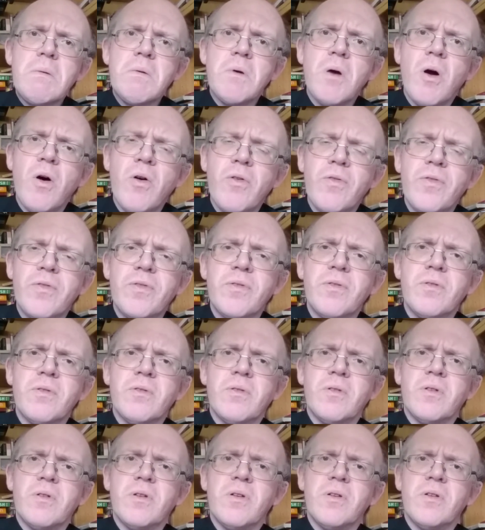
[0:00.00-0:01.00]

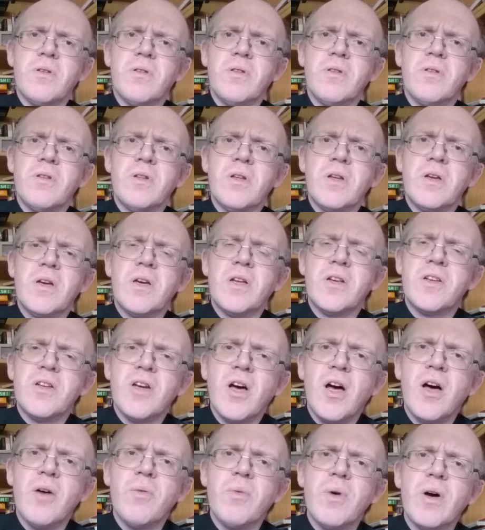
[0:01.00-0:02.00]
often the
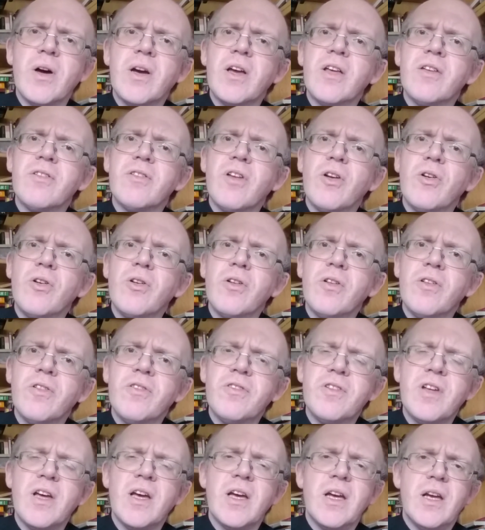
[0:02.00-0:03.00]
guitar work is done on a
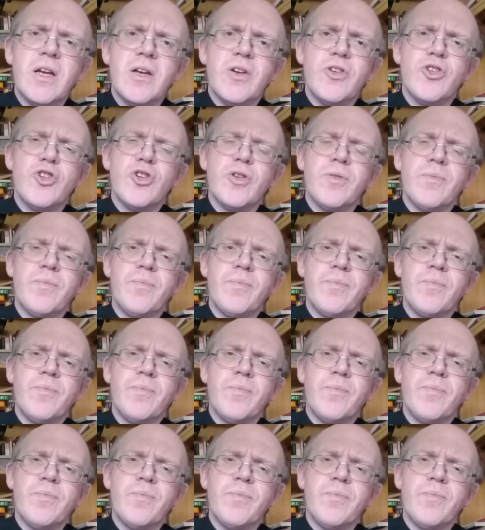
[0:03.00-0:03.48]
stage